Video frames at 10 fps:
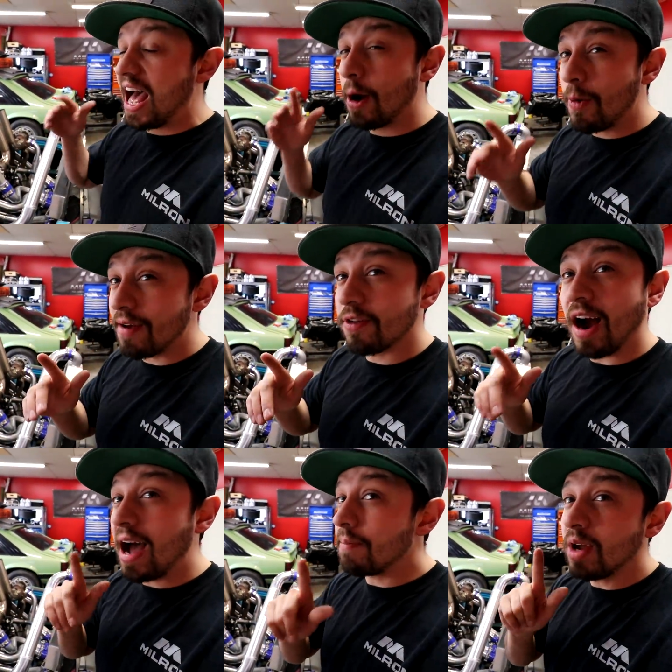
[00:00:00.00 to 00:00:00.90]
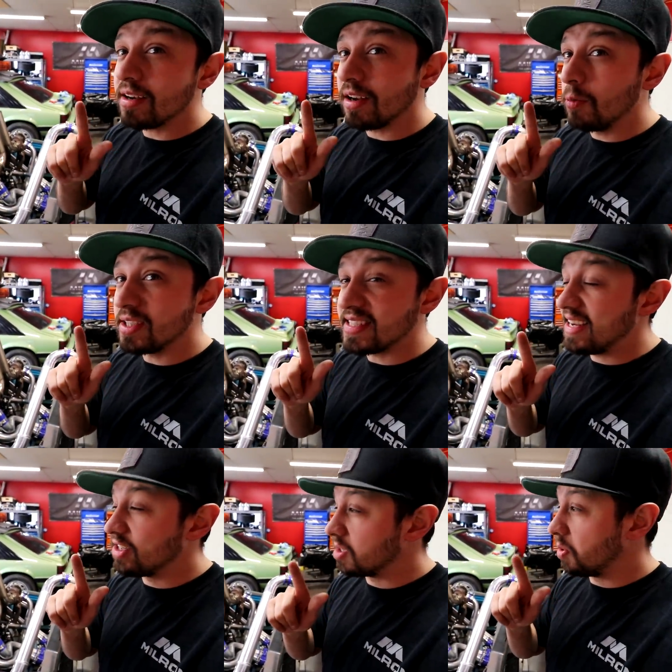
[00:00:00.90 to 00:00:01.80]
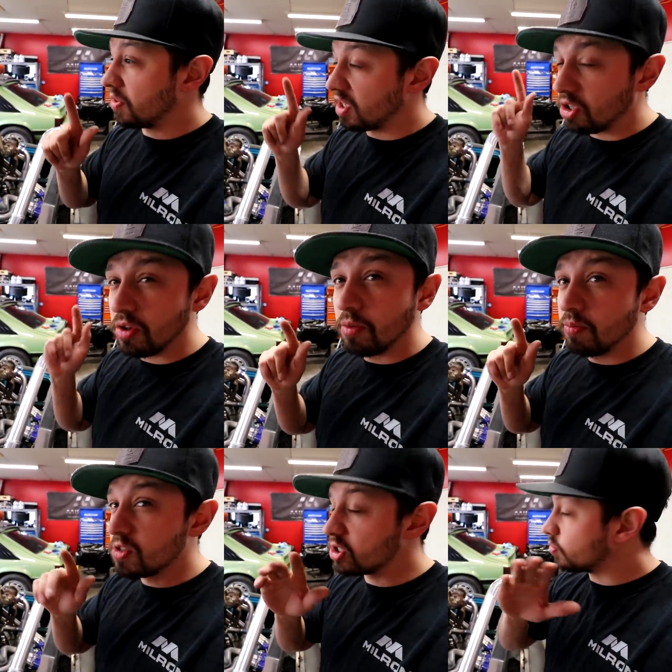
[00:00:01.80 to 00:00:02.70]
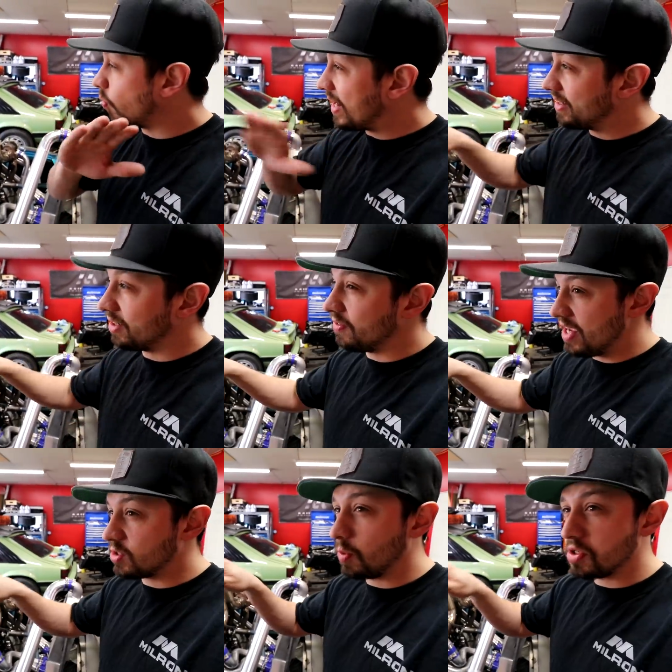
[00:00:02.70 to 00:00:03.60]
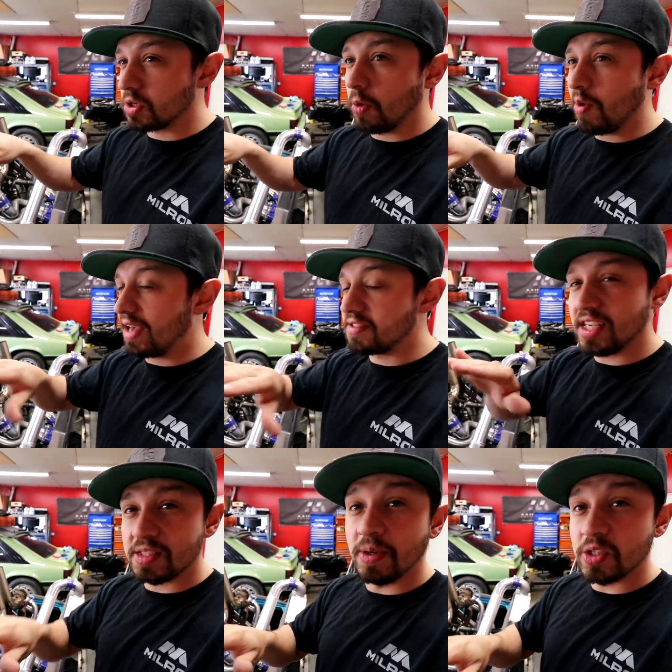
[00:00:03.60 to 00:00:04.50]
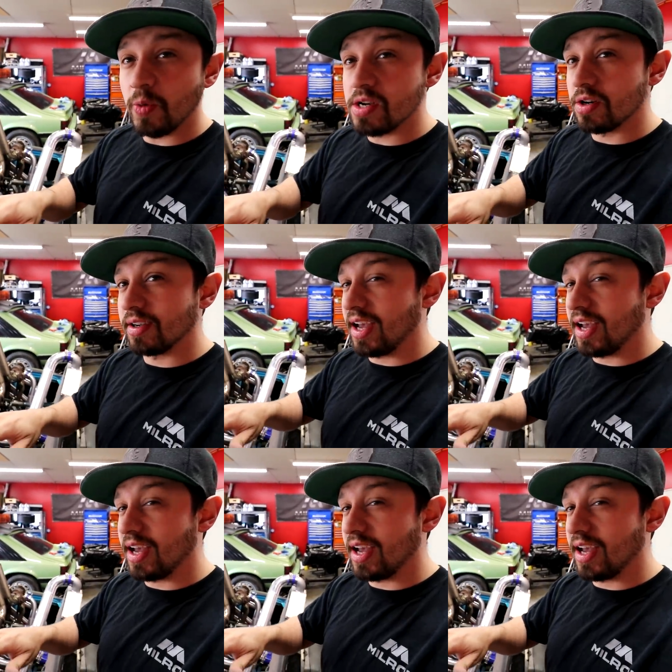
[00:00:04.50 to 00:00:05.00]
However, I'm not done with this 8 turbo thing just wait until next winter when we have six months of winter